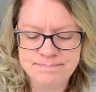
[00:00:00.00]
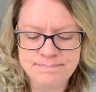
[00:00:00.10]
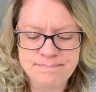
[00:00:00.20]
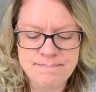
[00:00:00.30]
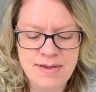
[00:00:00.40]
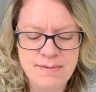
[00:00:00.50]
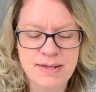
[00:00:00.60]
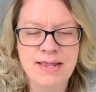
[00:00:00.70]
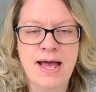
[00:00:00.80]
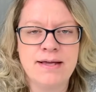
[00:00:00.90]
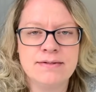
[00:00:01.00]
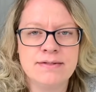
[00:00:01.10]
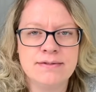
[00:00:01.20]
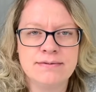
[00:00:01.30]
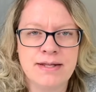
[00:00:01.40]
maybe
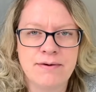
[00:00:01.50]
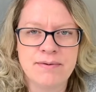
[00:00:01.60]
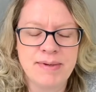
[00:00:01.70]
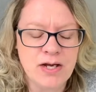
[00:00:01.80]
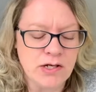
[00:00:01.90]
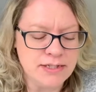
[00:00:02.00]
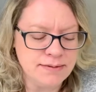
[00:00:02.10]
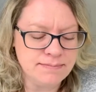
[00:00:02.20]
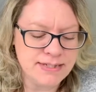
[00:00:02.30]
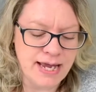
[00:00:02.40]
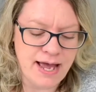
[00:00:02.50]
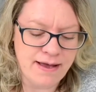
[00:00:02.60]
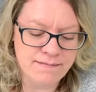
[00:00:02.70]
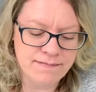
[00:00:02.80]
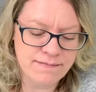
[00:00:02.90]
that would be awesome to
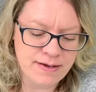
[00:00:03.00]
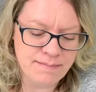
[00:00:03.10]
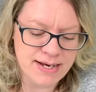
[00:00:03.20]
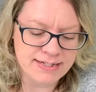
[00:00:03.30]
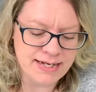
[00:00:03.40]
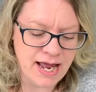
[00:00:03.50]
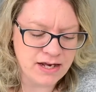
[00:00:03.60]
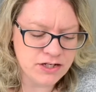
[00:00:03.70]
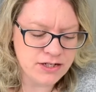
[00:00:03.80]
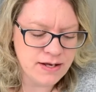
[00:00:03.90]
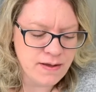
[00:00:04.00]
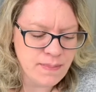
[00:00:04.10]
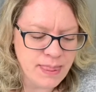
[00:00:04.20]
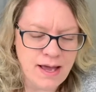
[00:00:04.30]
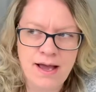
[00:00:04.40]
have in my stash.
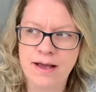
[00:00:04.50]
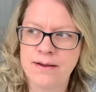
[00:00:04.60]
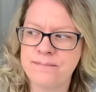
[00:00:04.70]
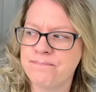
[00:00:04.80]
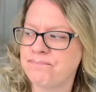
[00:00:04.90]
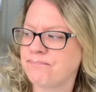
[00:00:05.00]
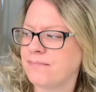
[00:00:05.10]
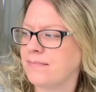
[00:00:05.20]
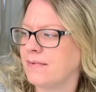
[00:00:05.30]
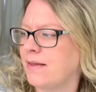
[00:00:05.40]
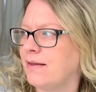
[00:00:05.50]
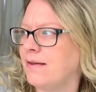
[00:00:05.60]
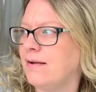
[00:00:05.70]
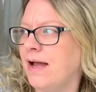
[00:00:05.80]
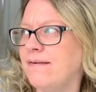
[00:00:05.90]
Having
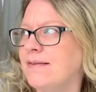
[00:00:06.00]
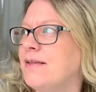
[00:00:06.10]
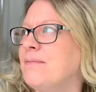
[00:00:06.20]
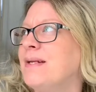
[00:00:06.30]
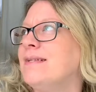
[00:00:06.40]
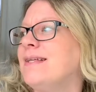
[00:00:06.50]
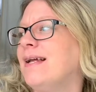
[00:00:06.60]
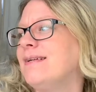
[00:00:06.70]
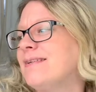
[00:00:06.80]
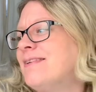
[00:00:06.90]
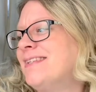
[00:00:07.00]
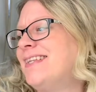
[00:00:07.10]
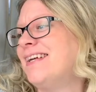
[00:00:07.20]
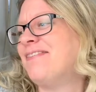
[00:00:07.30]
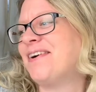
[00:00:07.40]
a little bit of technical
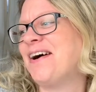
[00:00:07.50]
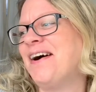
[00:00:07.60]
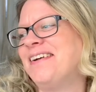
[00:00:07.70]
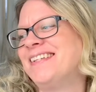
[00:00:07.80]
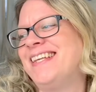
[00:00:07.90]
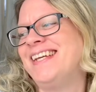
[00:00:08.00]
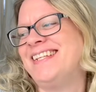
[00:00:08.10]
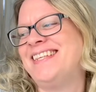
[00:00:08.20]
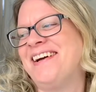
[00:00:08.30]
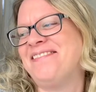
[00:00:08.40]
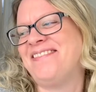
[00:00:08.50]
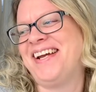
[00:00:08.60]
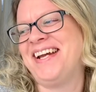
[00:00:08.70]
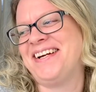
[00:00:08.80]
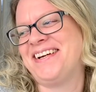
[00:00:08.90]
difficulties over
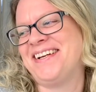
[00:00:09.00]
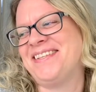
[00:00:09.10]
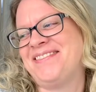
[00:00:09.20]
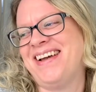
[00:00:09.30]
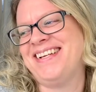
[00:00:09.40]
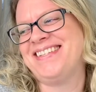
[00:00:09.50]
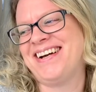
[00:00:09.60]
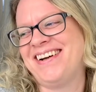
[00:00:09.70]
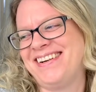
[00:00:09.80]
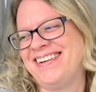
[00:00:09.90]
here because my daughter